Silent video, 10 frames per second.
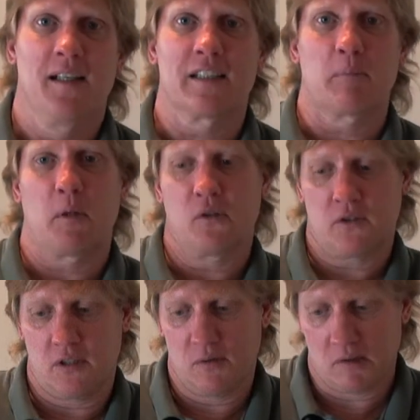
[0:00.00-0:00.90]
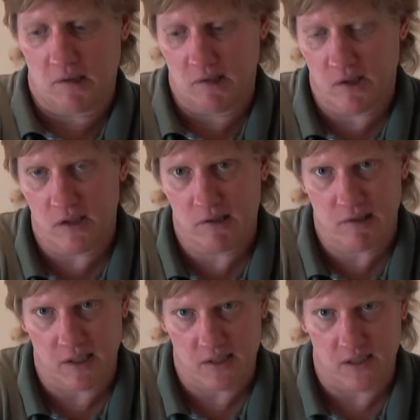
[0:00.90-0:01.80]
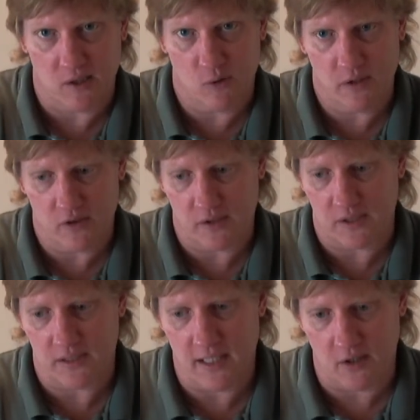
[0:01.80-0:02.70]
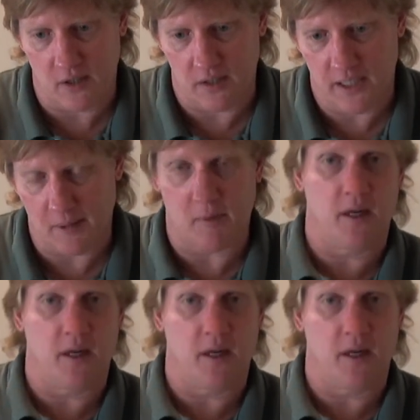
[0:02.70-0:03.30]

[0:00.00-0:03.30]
as opposed to doing card tricks and coin tricks down on the table.